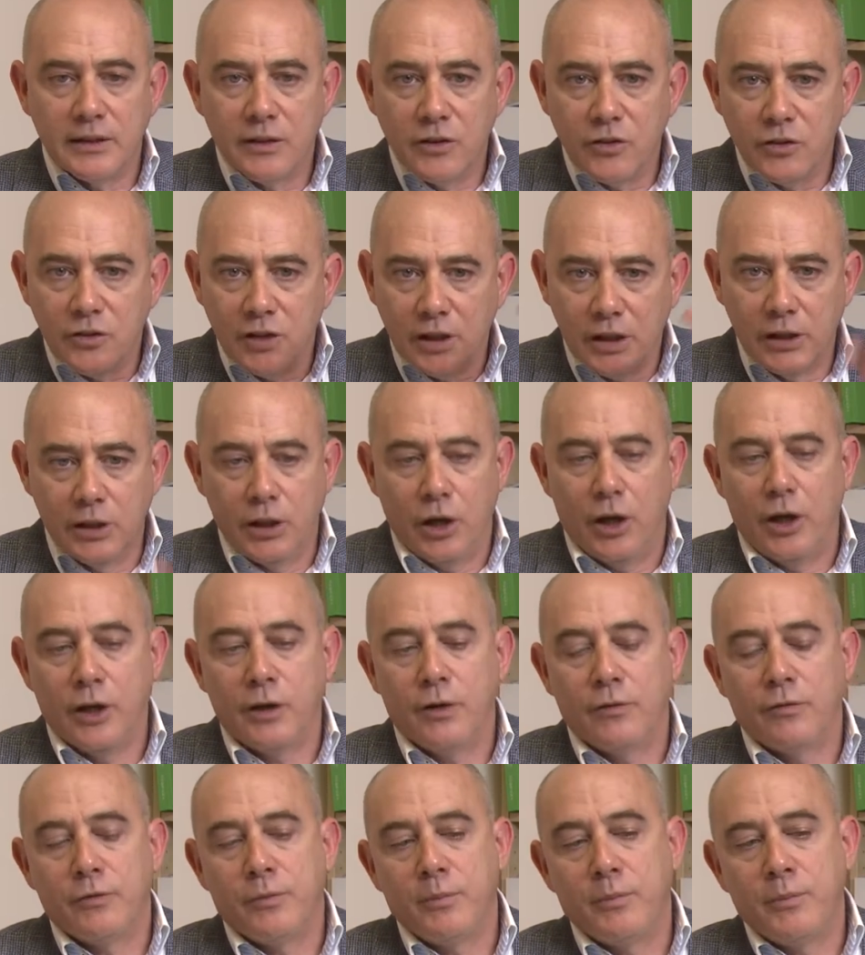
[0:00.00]
there's a lot
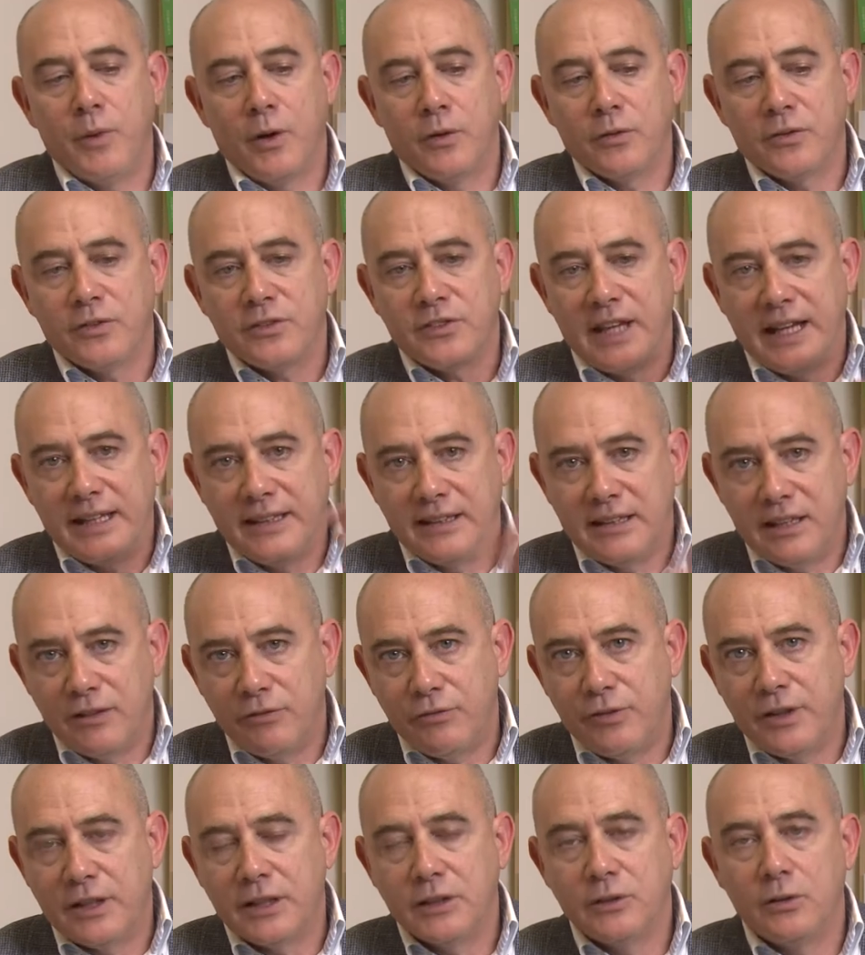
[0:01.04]
of both
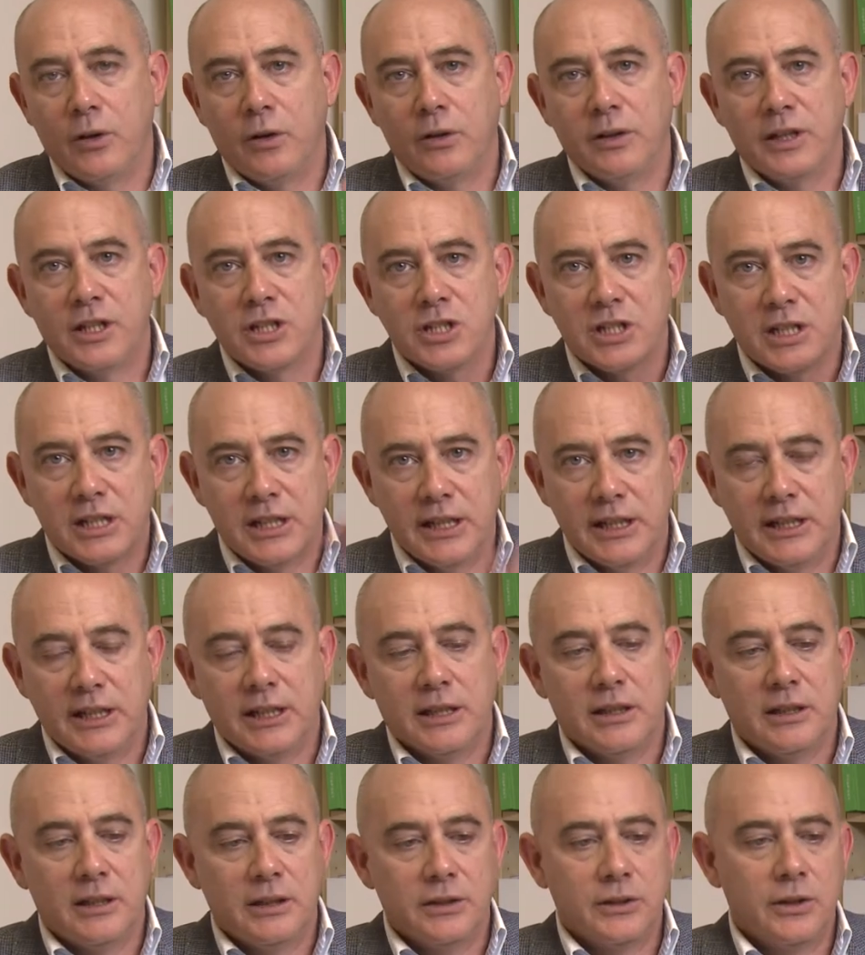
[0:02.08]
scientific knowledge,
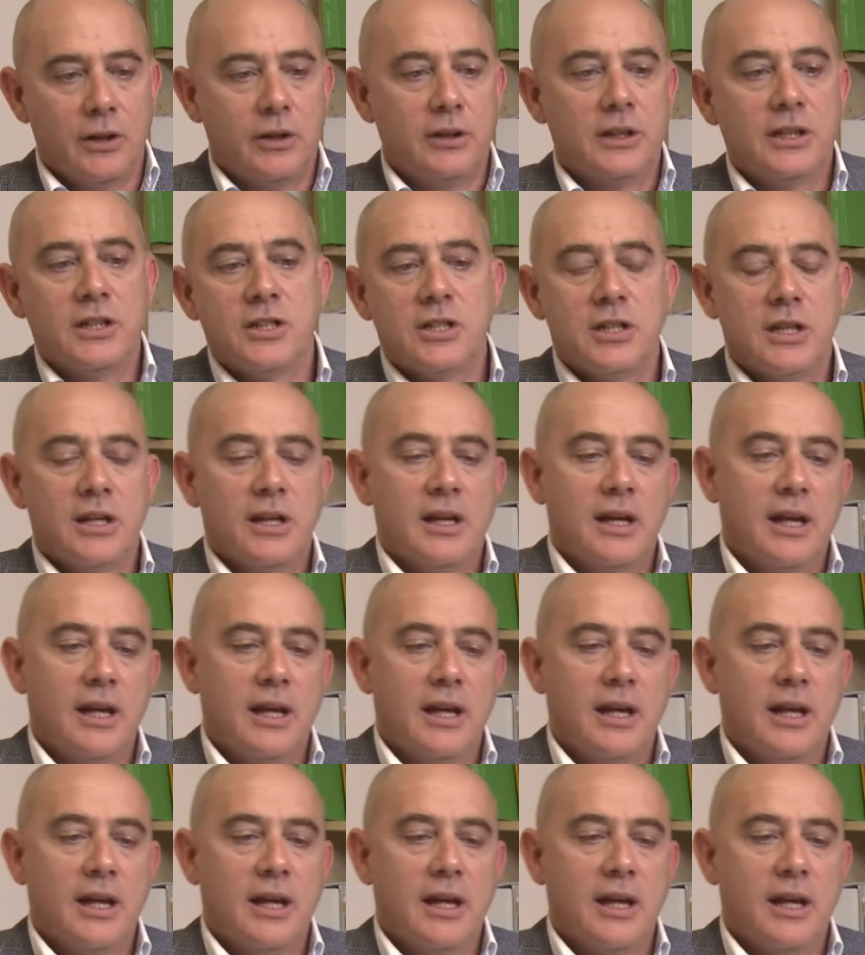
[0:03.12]
clinical knowledge,